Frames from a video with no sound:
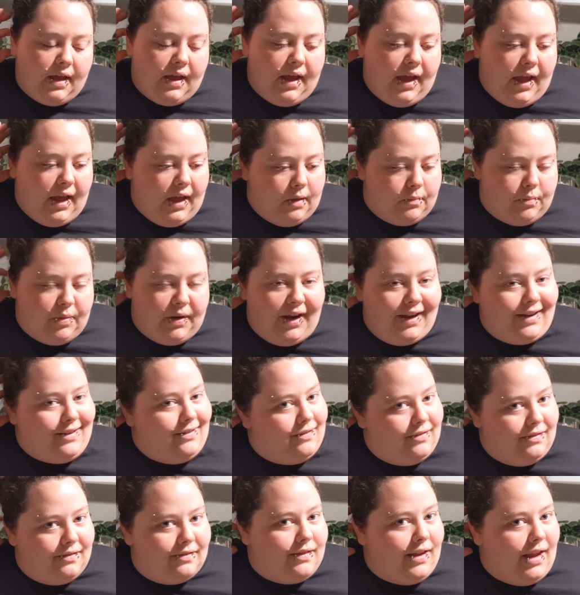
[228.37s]
but I
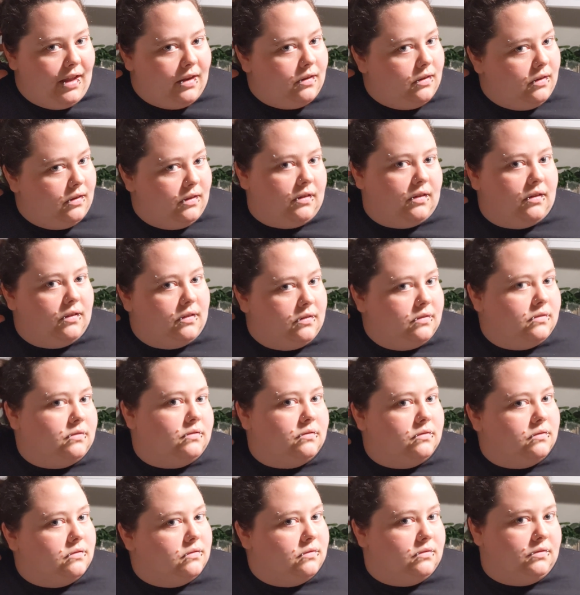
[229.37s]
tend to
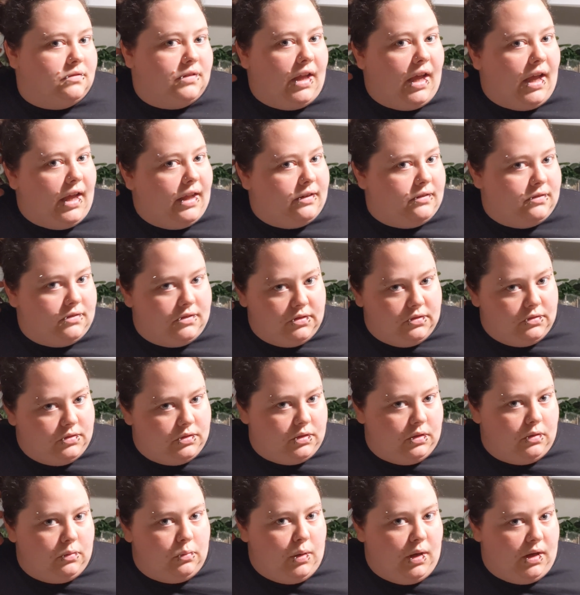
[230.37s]
not do
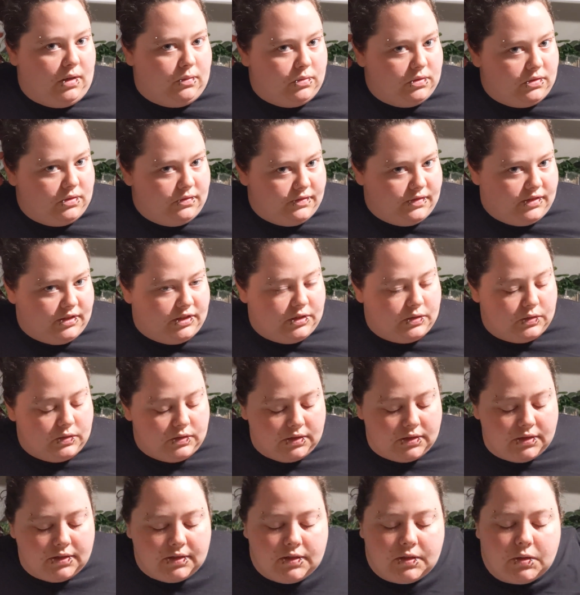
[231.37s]
so well with the
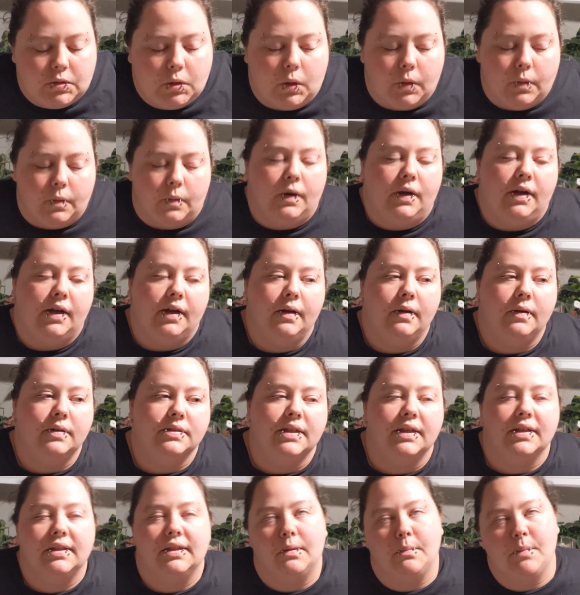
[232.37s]
Linearis, so I was
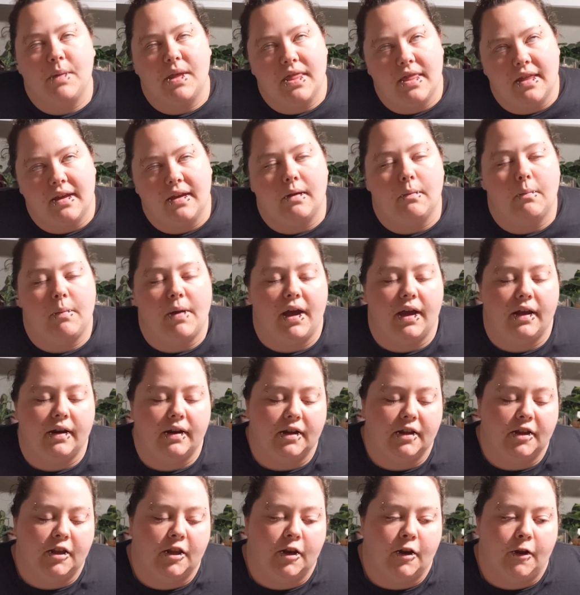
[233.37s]
like, let me think about
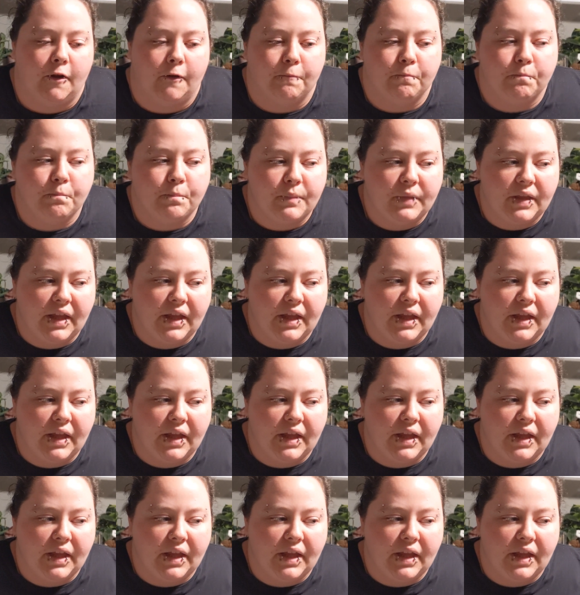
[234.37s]
it, you know.